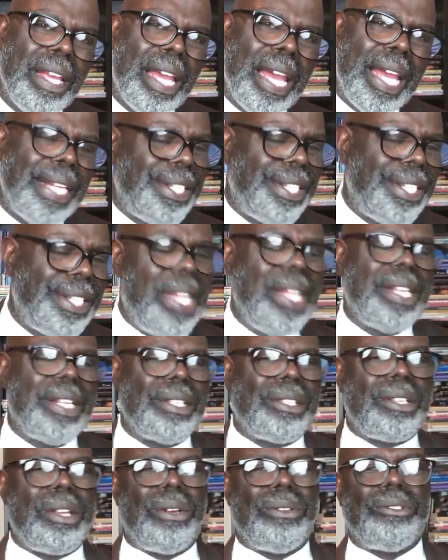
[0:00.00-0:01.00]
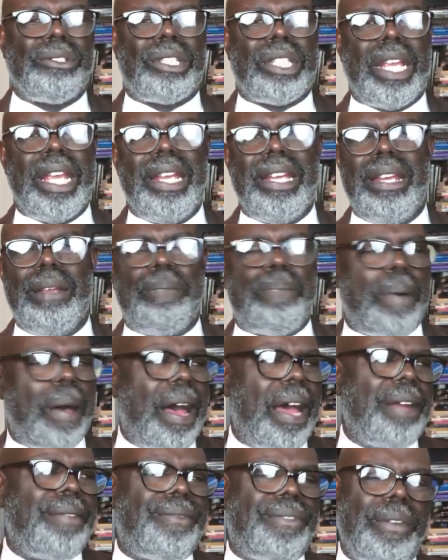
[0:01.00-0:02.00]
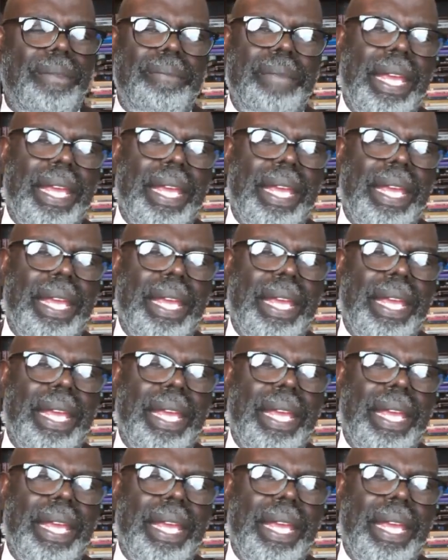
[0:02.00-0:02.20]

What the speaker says: And Jesus going to say, depart from